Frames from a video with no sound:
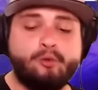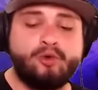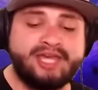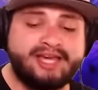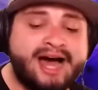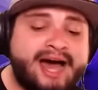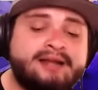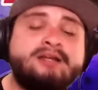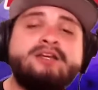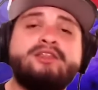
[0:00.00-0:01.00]
we got,
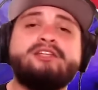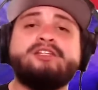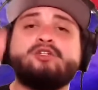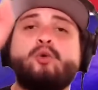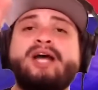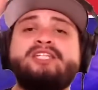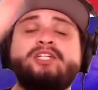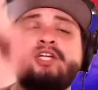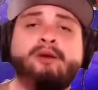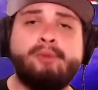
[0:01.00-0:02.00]
this is
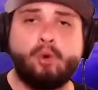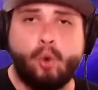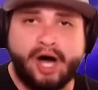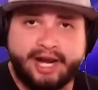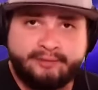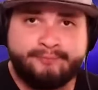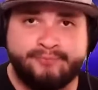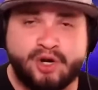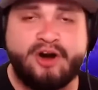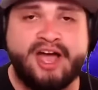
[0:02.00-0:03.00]
question number 1.
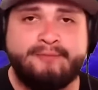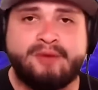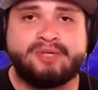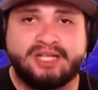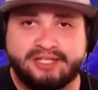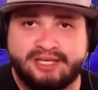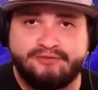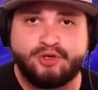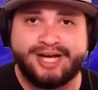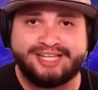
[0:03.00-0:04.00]
All right? I'm going to give
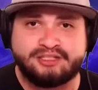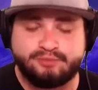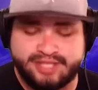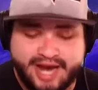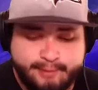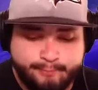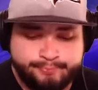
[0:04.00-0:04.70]
you guys some time.